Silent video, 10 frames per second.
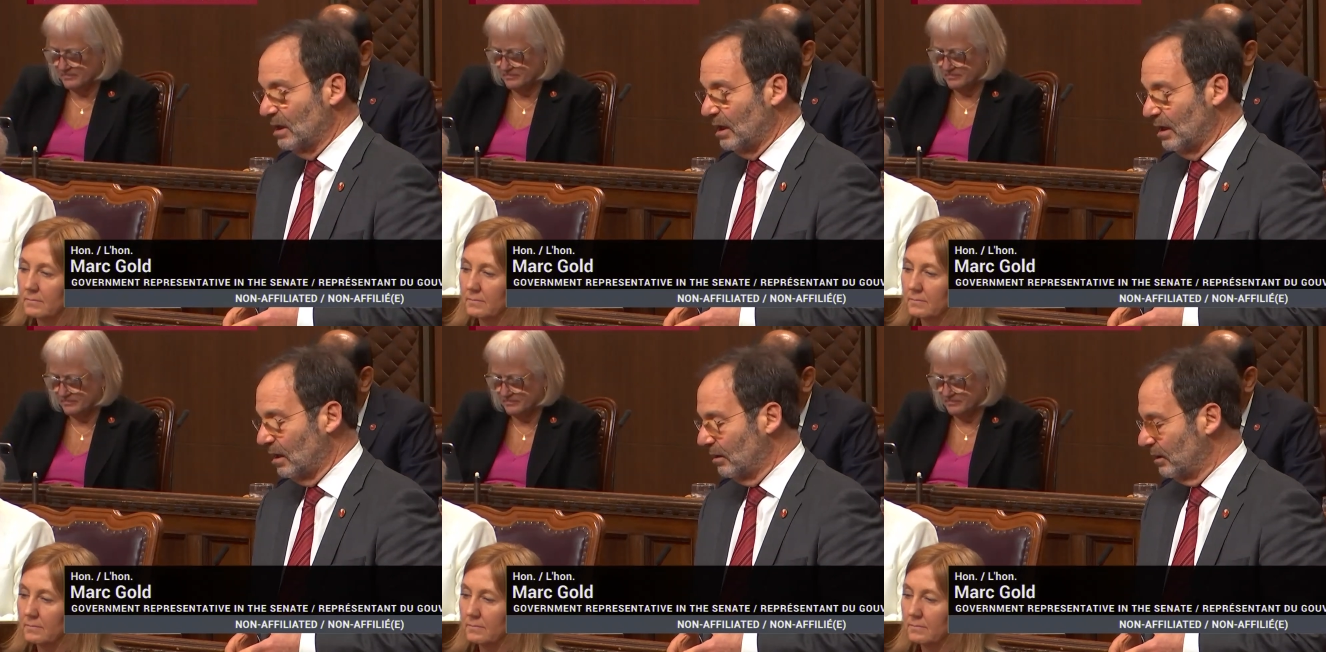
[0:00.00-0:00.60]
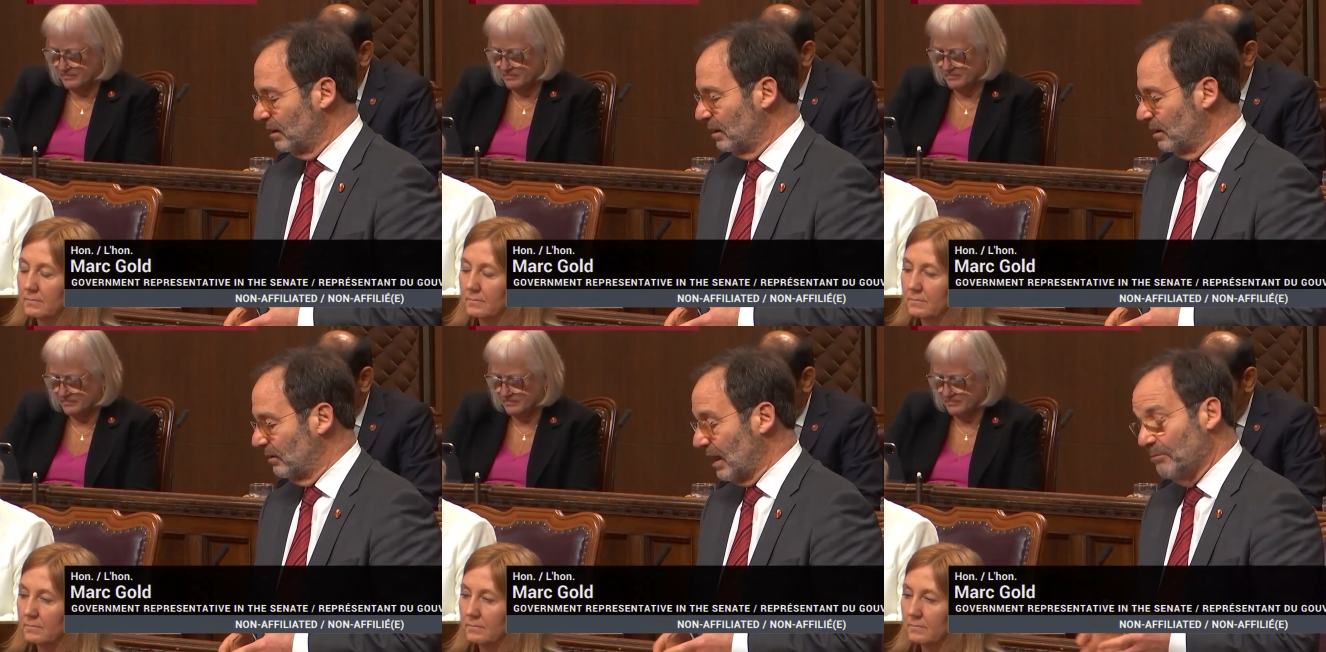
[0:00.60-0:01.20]

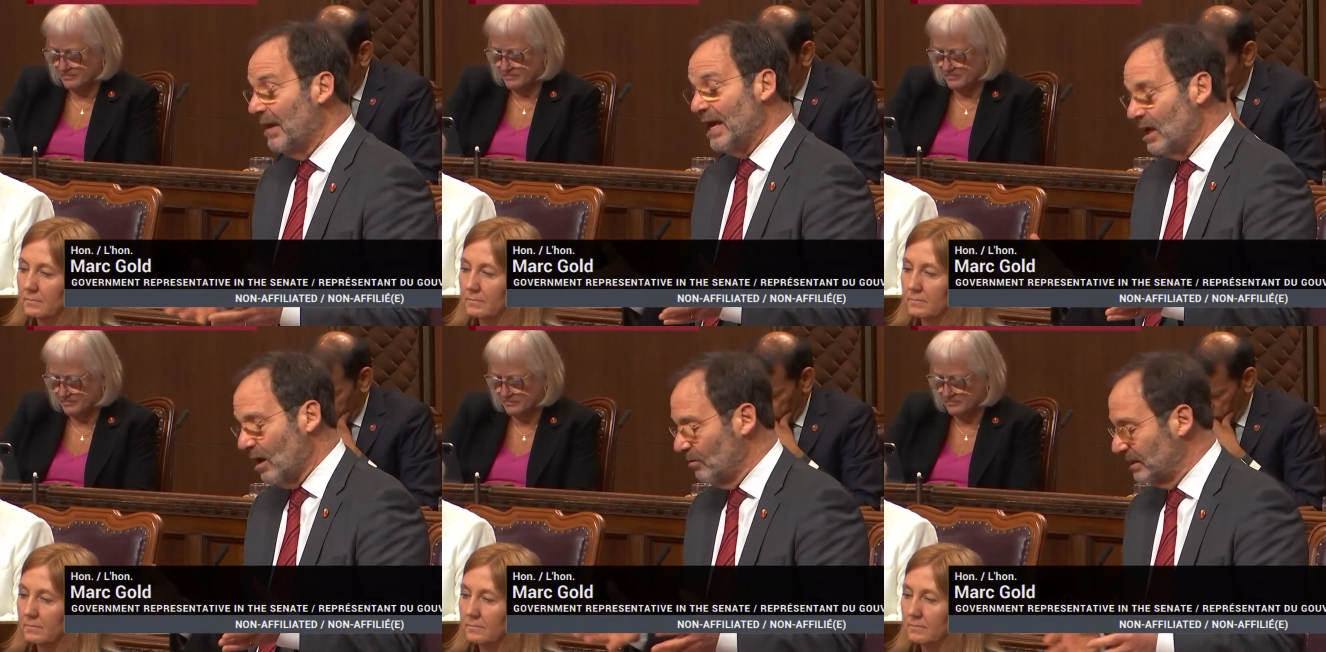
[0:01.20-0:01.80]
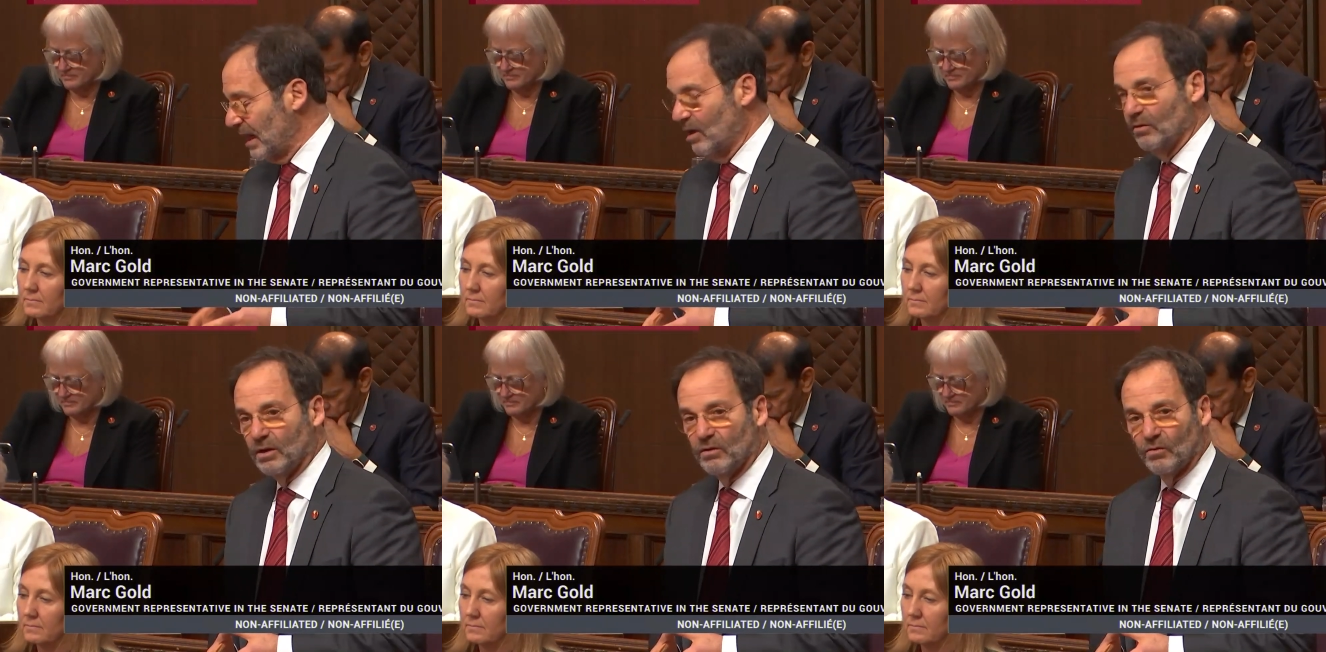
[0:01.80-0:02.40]
Speaker 1: that may come
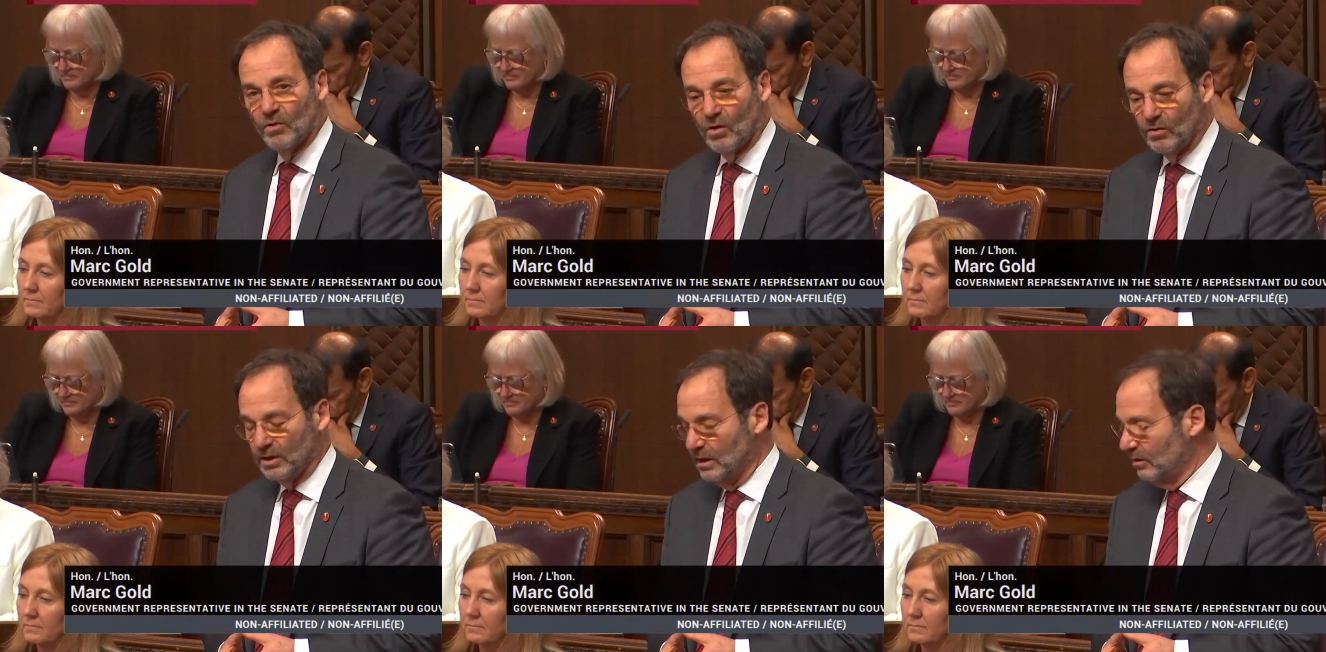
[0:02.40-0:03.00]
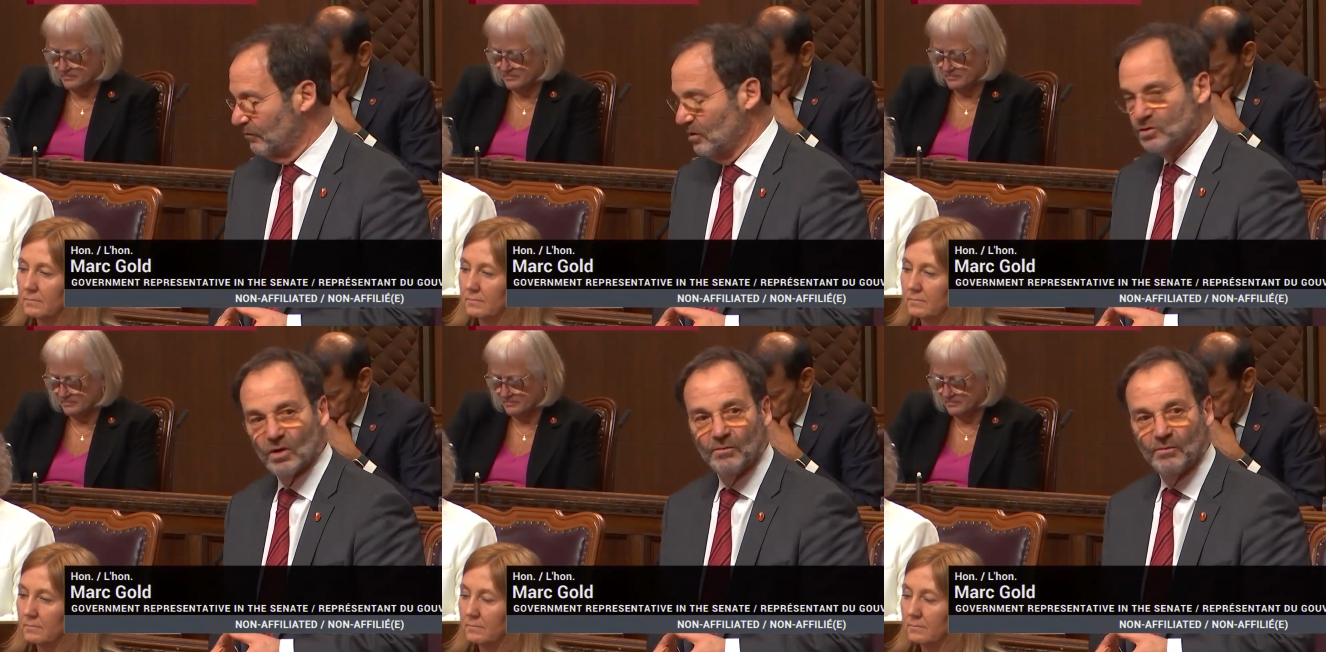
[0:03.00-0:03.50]
down the road in the future.